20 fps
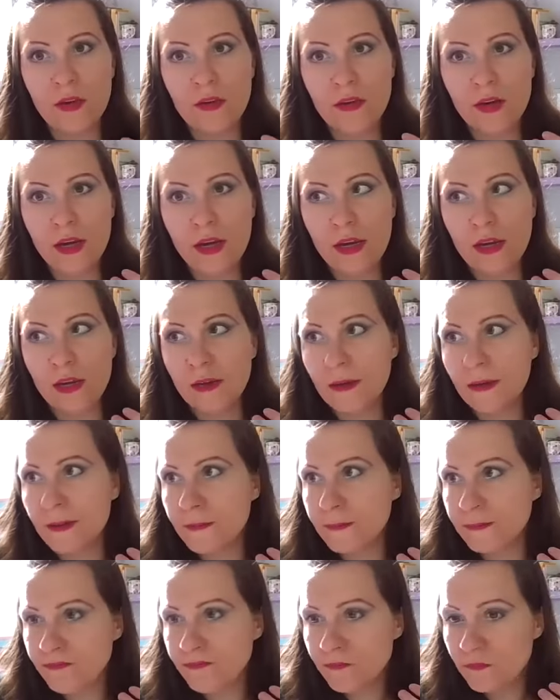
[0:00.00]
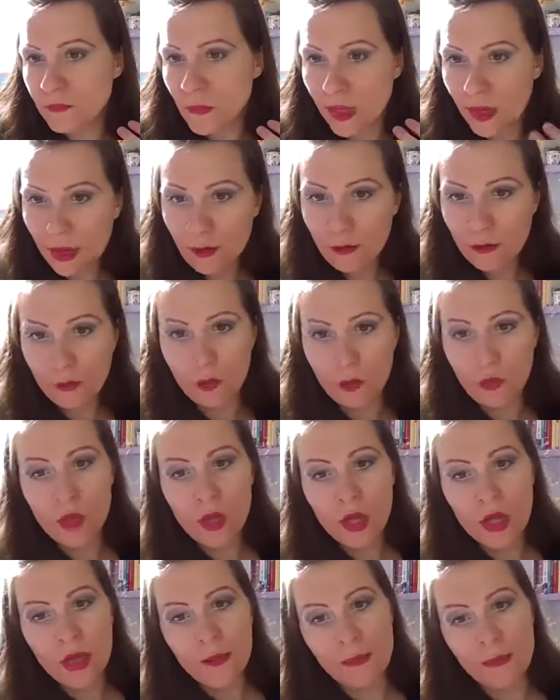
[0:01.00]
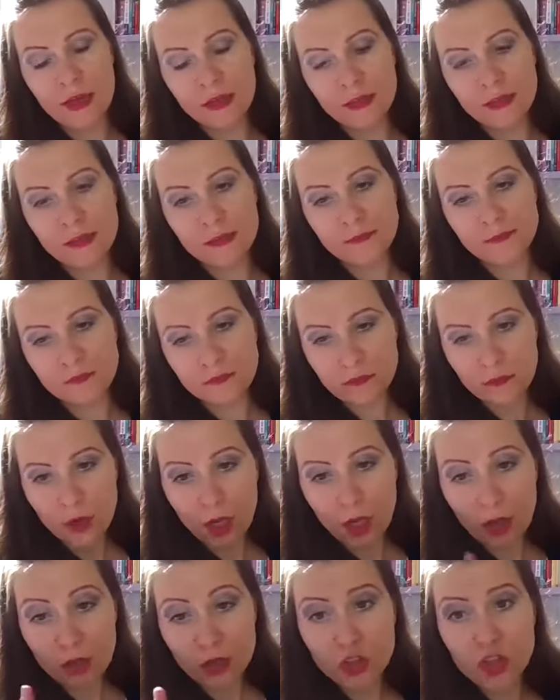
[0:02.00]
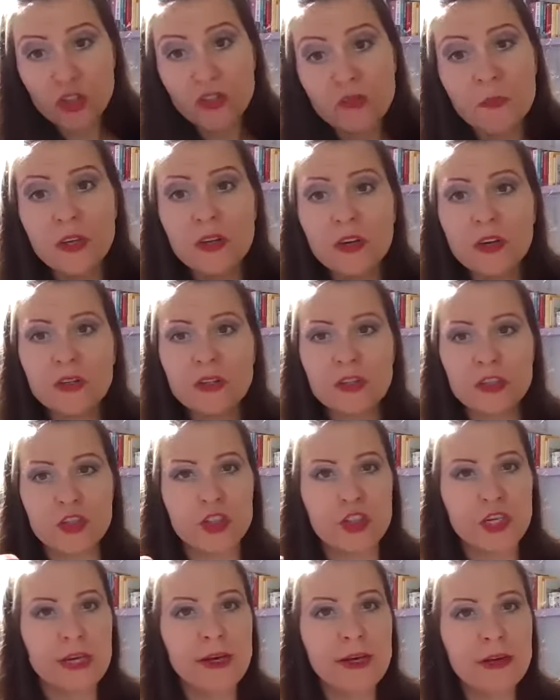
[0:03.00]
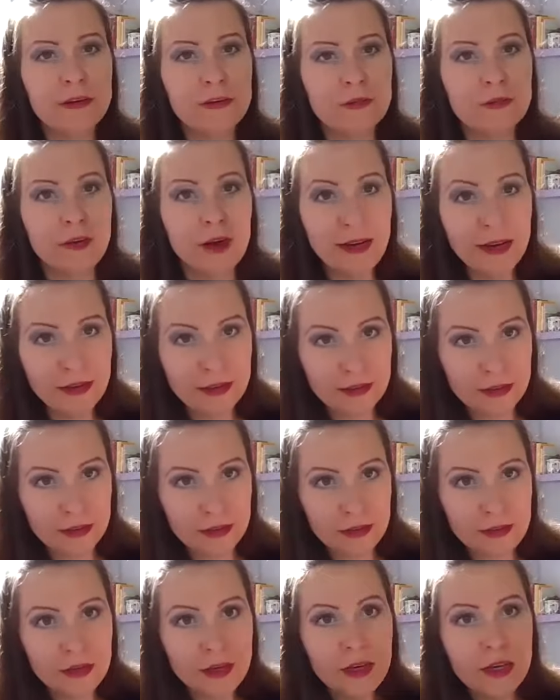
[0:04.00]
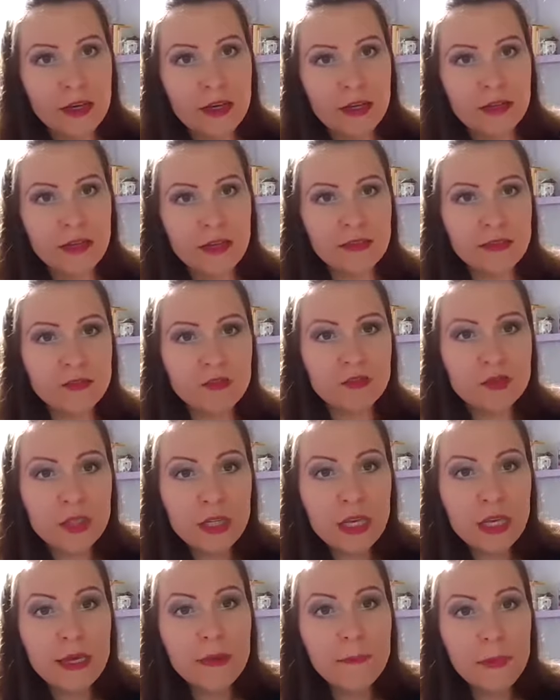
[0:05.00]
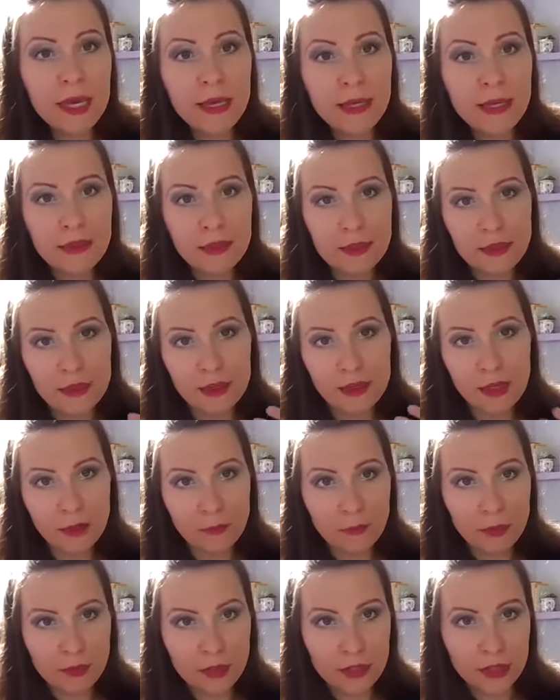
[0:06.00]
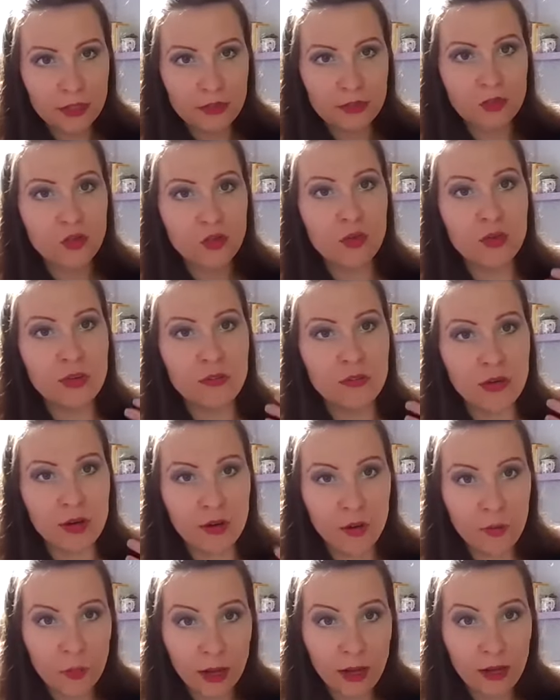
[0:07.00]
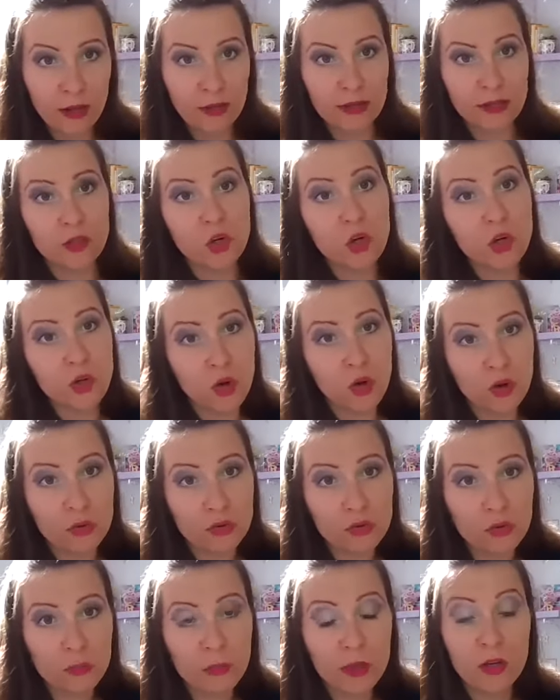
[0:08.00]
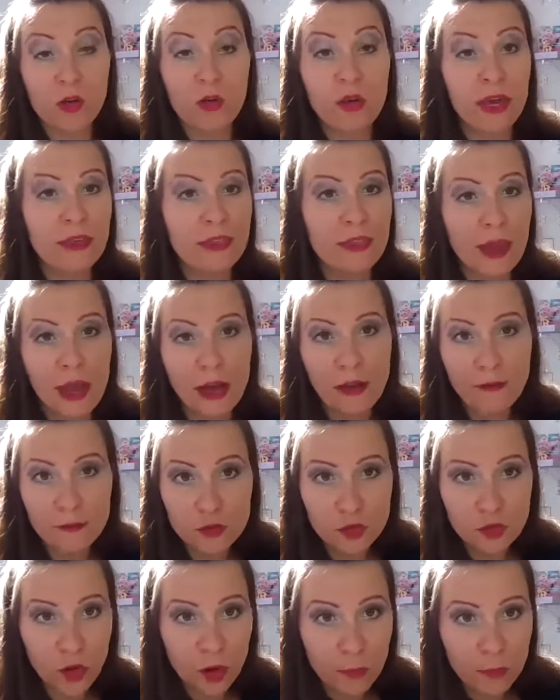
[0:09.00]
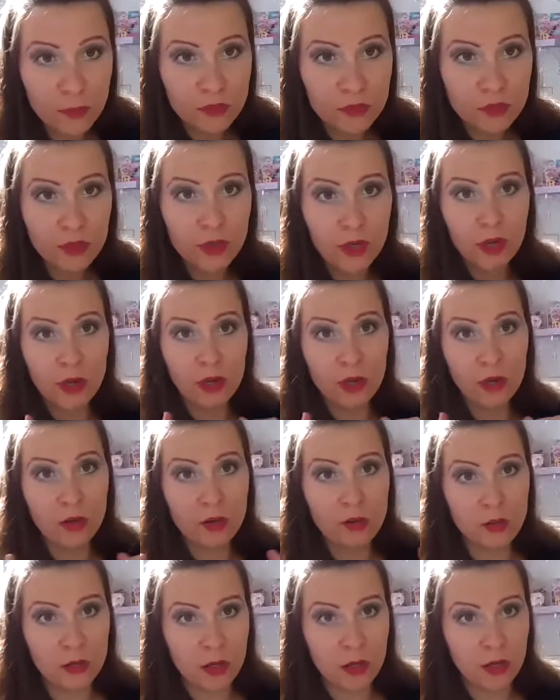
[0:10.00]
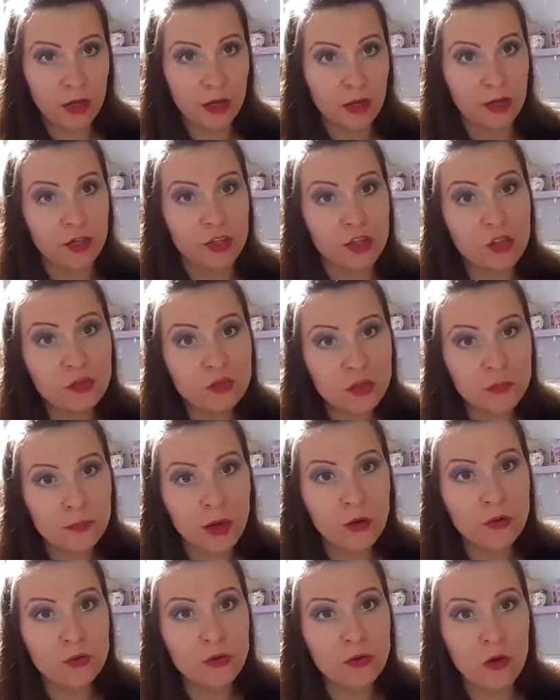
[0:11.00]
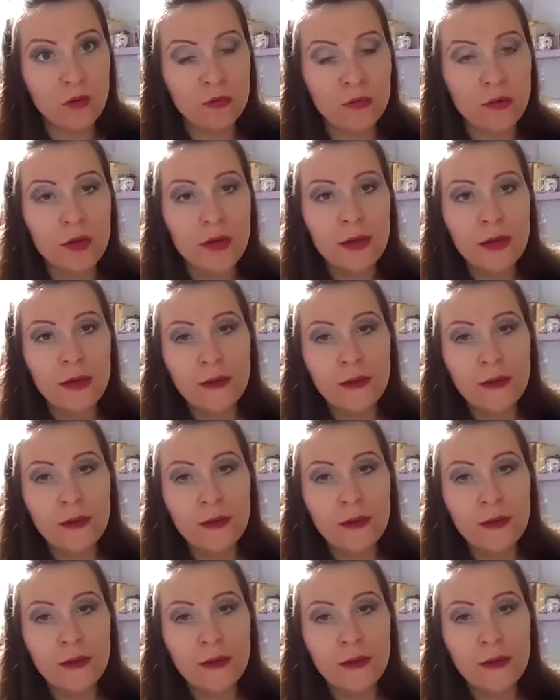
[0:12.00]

very um, careful because just because the share rises doesn't really mean that the company is doing very well. It could also mean, okay, they have dropped a lot, uh, a huge amount of